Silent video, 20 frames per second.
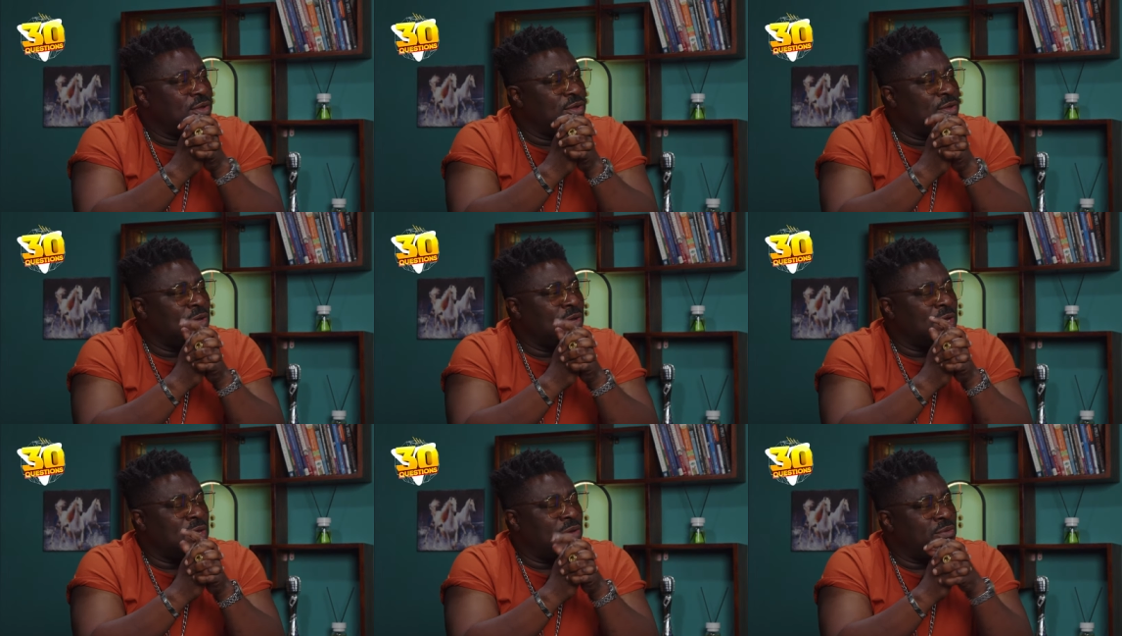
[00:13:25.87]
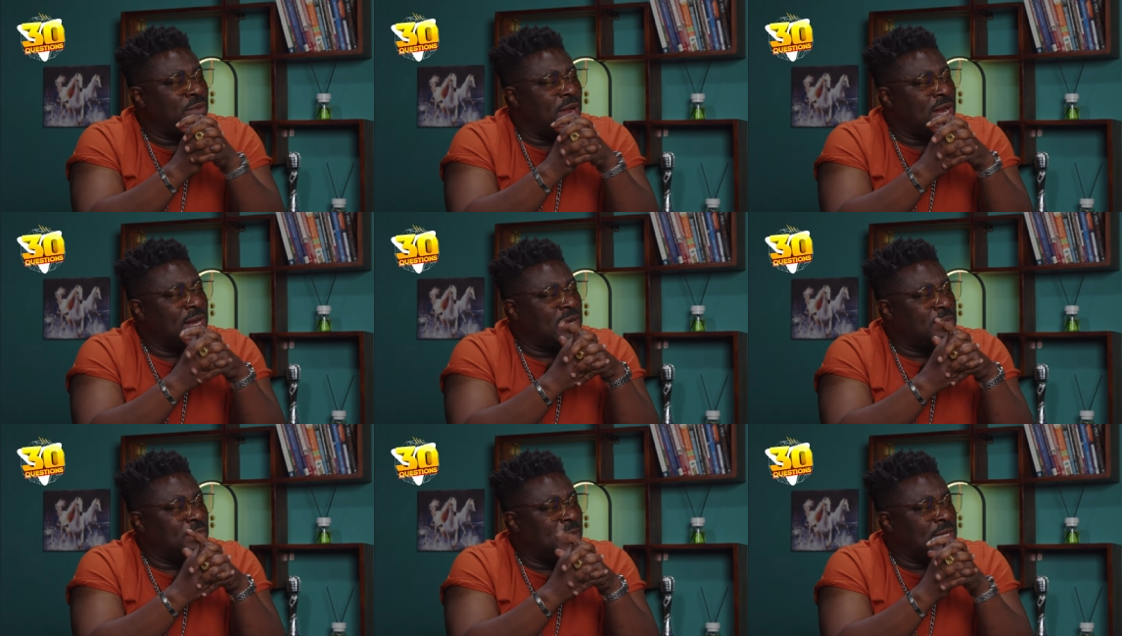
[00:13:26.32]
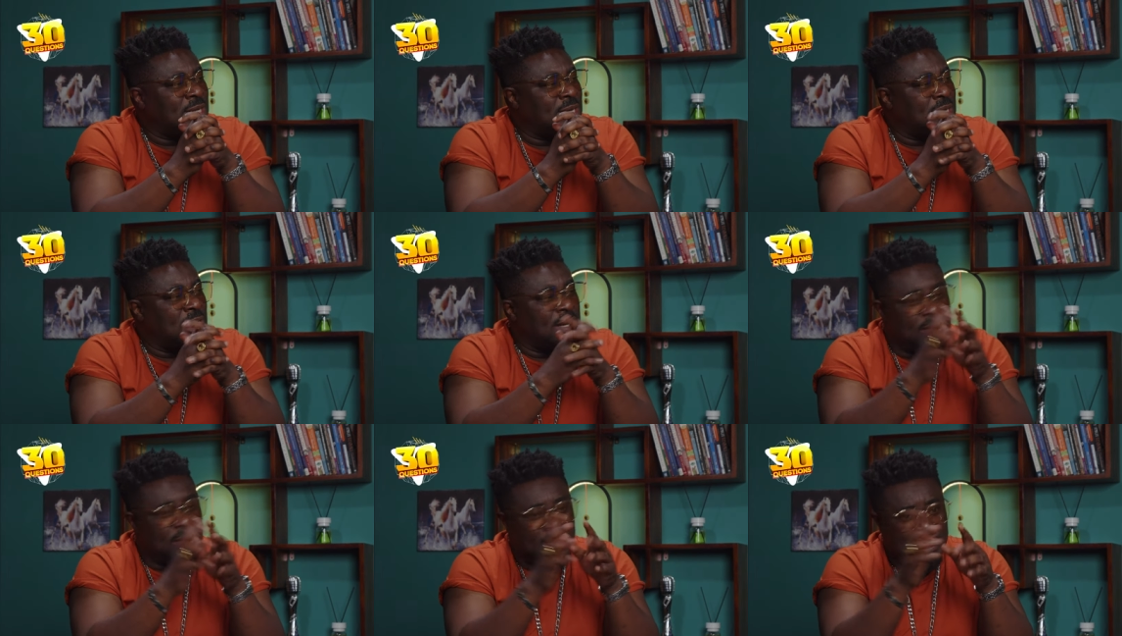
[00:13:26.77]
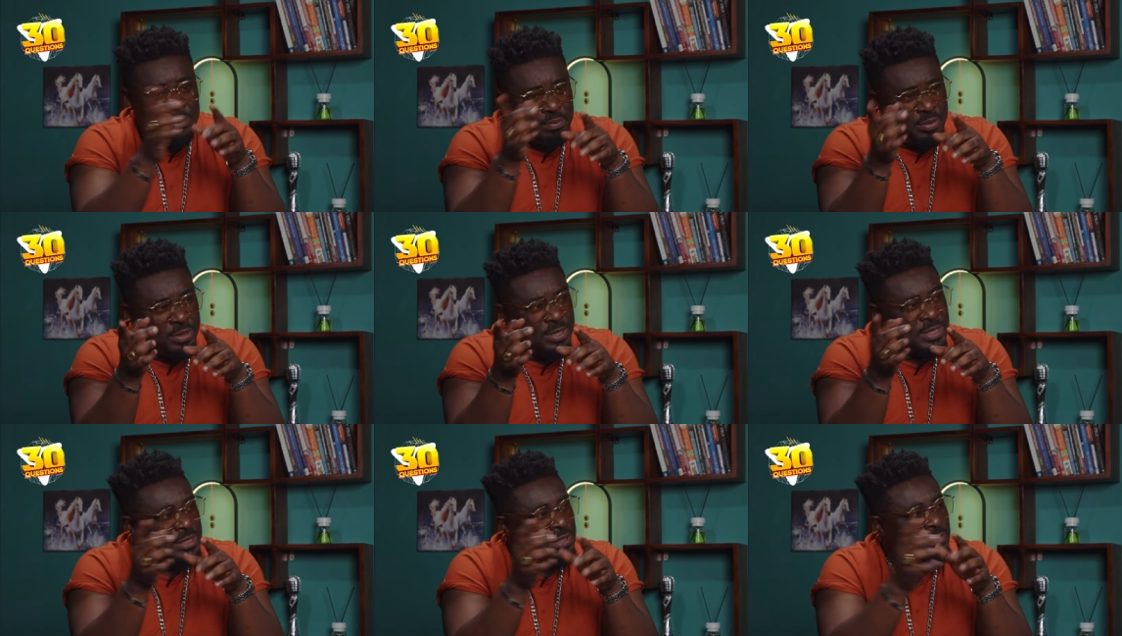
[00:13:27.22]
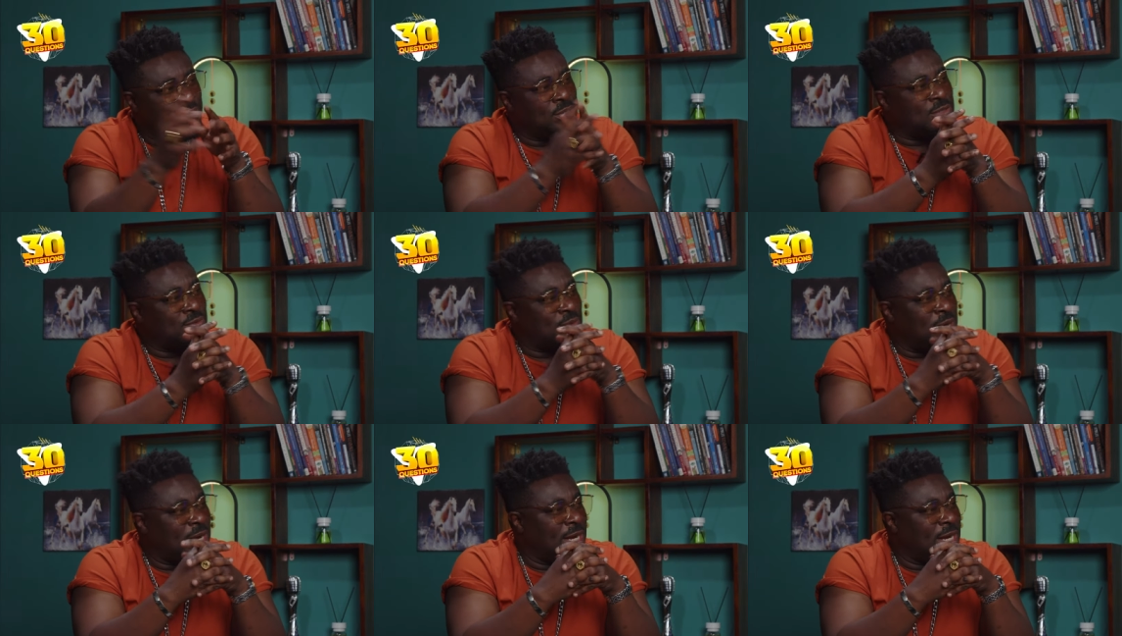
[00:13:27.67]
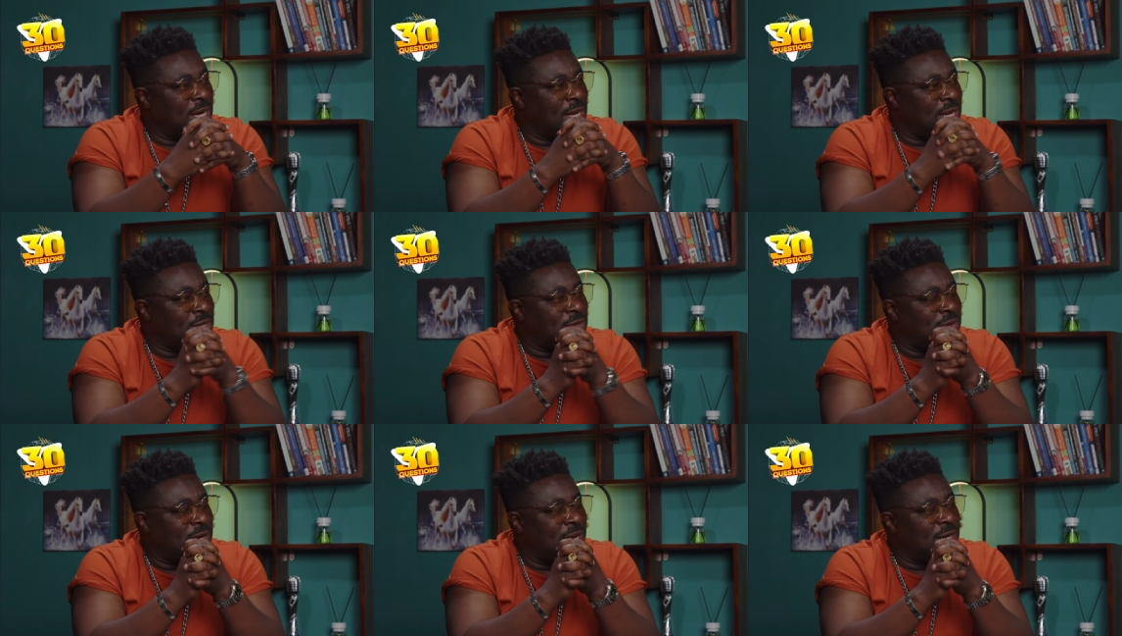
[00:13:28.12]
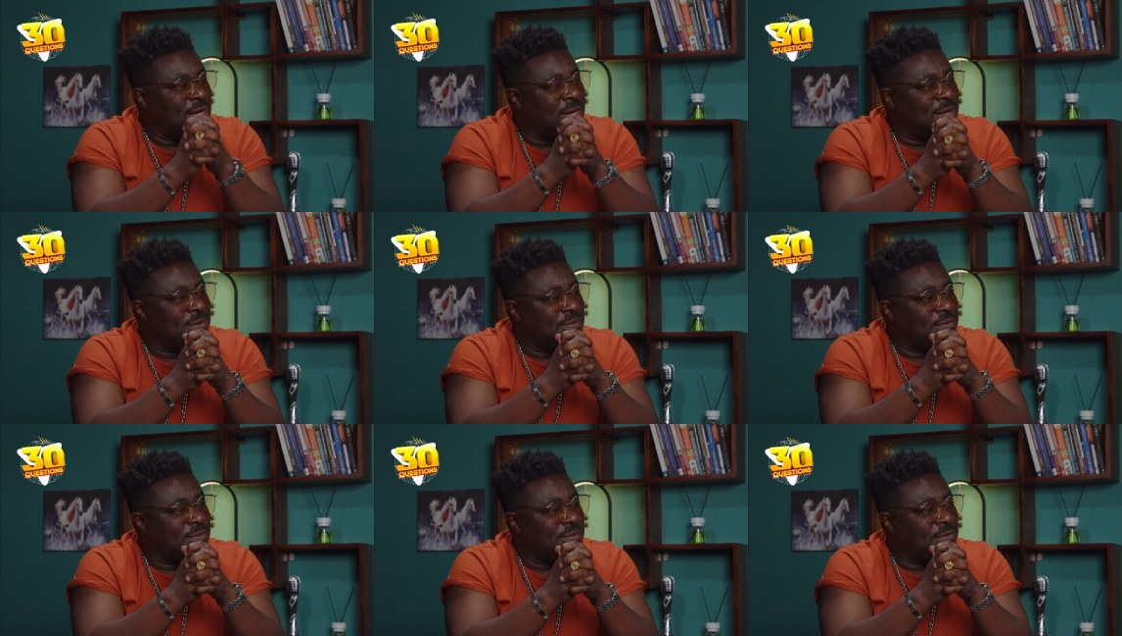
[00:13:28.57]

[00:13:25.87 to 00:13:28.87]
you can run it better than the person who is running it right now?